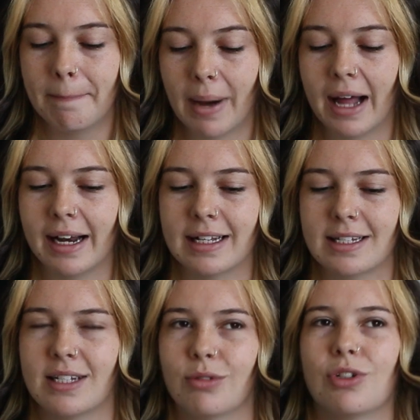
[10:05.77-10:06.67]
but
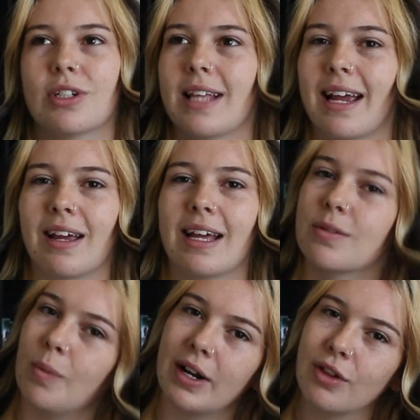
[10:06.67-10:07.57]
it's still just like,
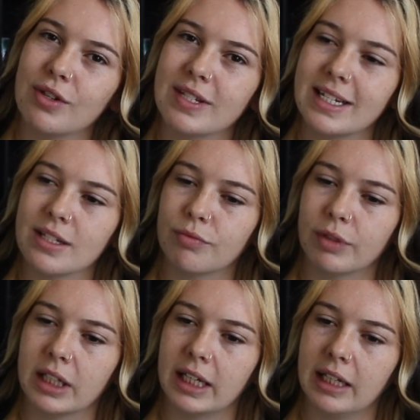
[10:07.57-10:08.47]
it's one of those things that
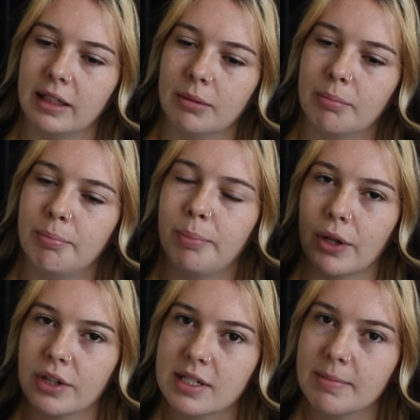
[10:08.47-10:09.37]
really
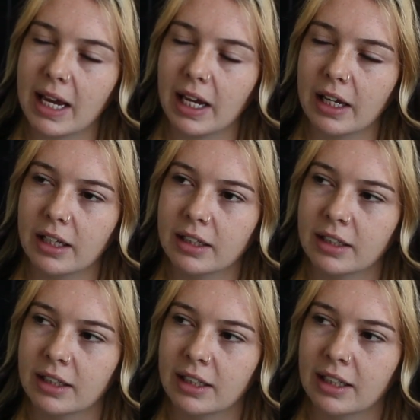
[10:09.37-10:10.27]
bothers me
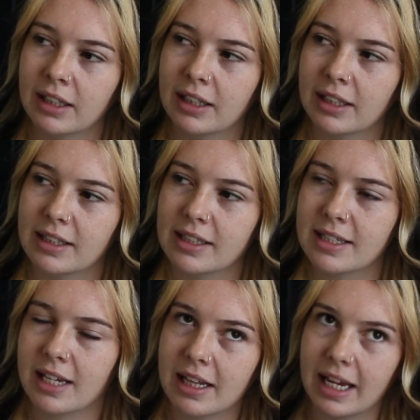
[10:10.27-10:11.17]

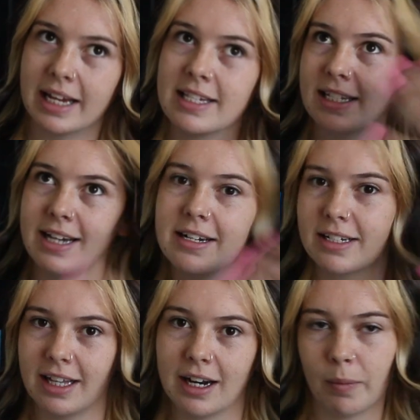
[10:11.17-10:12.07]
to the
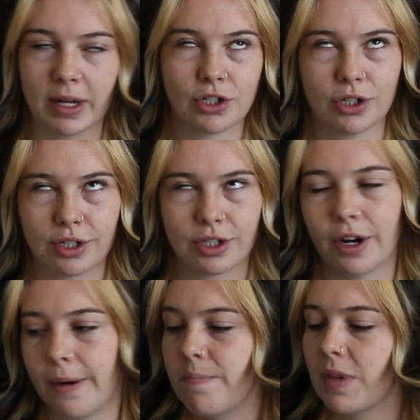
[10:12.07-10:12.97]
extent that it went to.
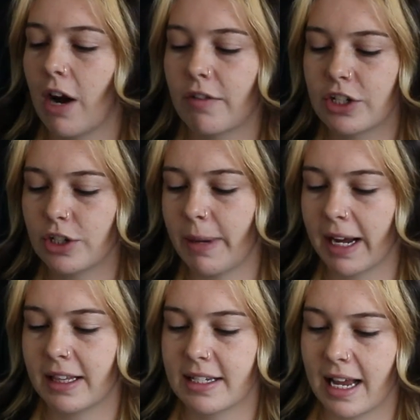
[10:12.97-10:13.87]
So I'll read you the
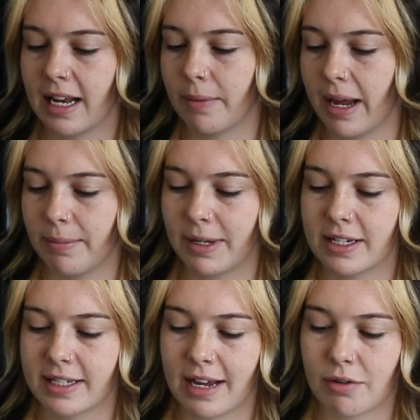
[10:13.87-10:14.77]
back of this anyway
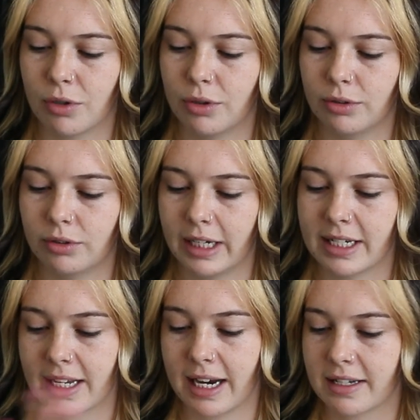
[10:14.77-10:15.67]
because they're all
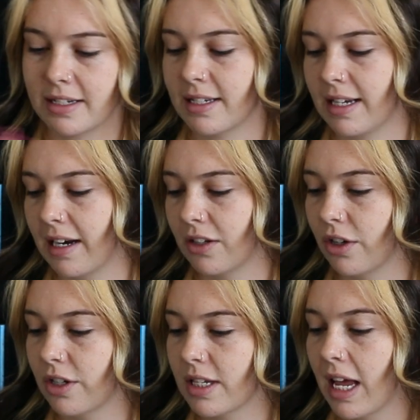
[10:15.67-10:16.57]
interconnected
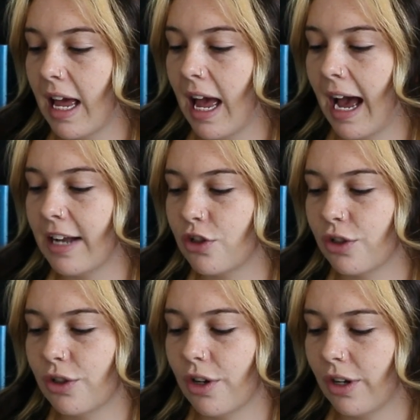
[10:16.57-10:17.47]
standalones. I
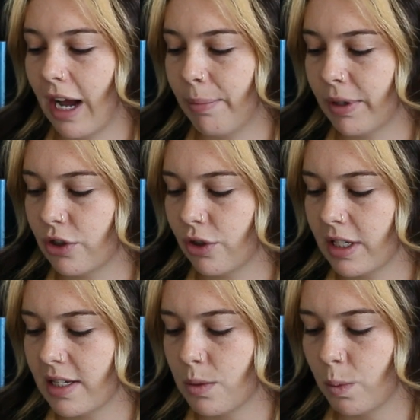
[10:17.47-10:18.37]
do know, I'm pretty sure
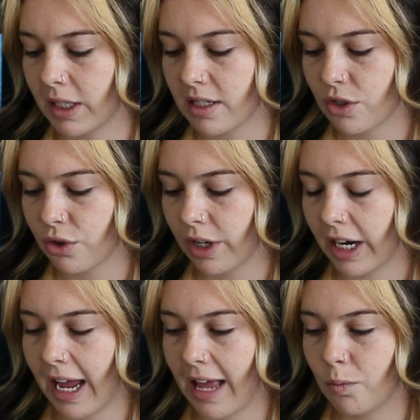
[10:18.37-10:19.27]
this is Willa's
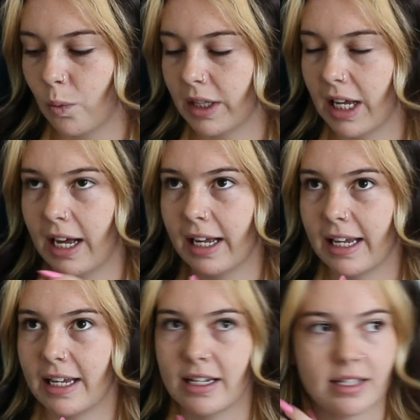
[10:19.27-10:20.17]
story, and Willa
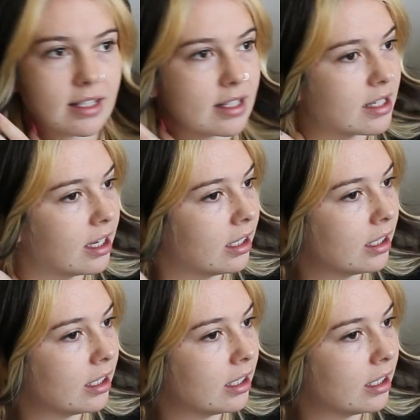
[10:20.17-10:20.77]
is